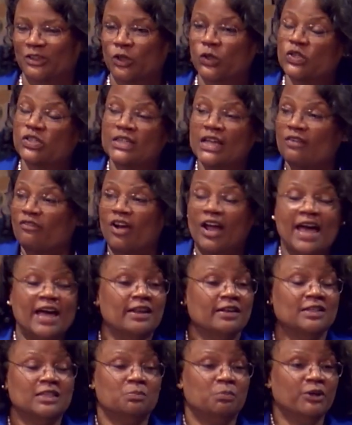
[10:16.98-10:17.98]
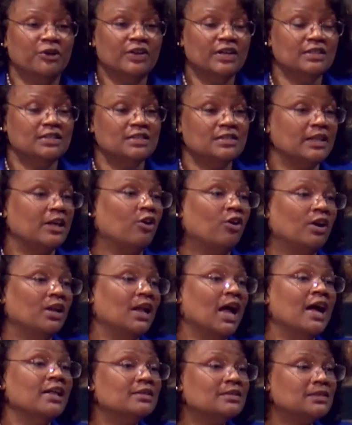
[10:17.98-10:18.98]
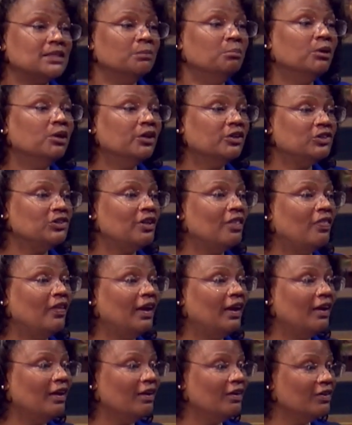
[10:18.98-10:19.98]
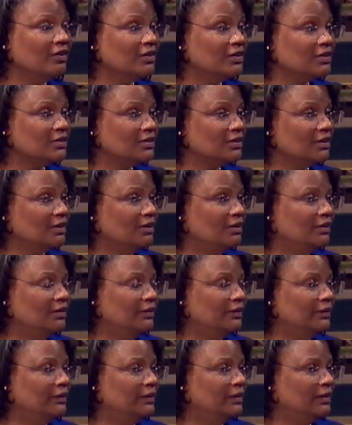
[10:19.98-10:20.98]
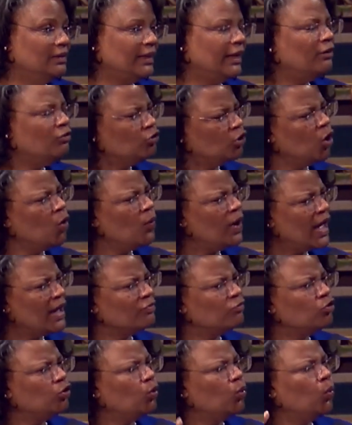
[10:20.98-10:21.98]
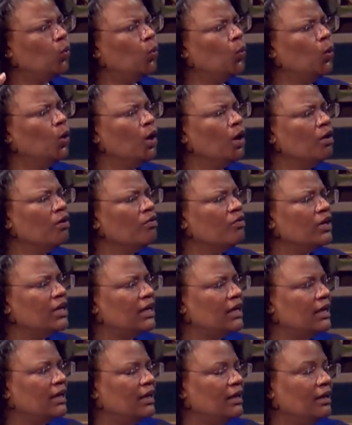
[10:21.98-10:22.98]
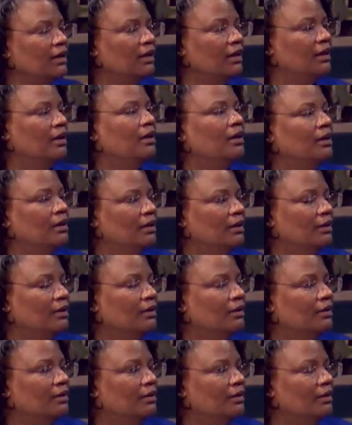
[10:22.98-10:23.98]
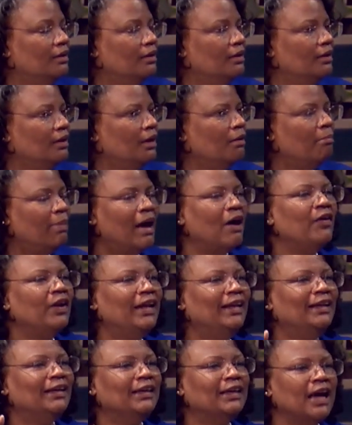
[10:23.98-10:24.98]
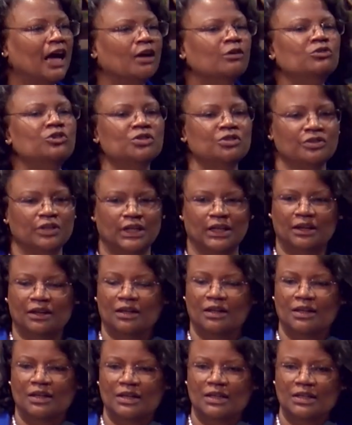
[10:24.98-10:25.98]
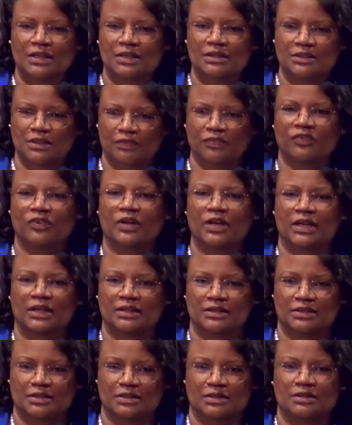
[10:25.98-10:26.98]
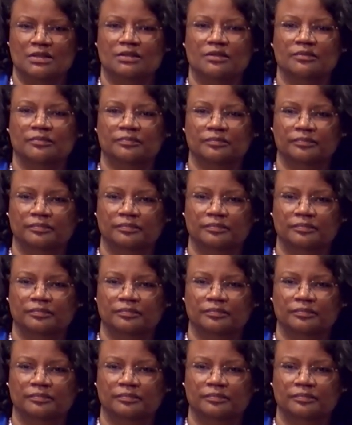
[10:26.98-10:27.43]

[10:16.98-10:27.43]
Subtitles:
who's never had experiences that are not similar to theirs. They don't have to worry about encountering difference.